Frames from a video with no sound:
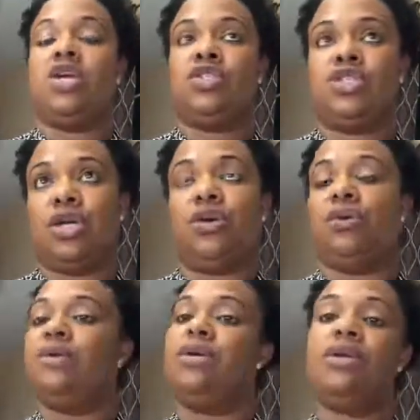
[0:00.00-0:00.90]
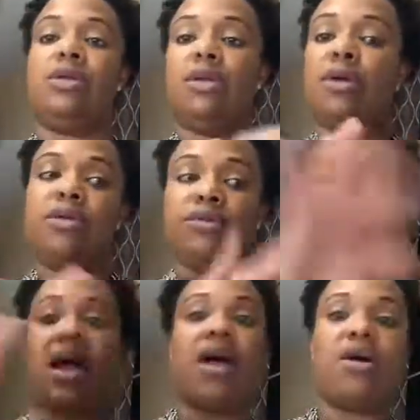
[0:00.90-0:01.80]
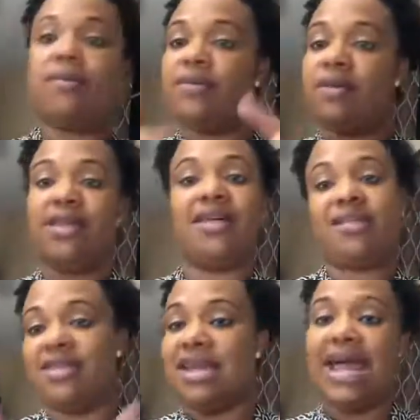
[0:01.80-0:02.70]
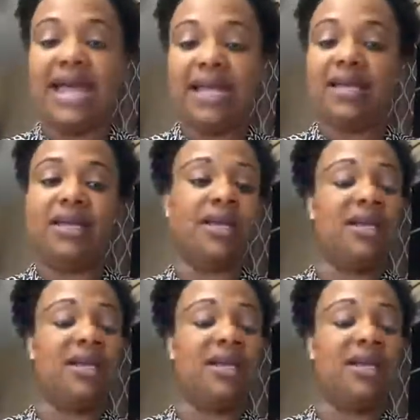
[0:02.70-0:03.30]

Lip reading: So throughout the night,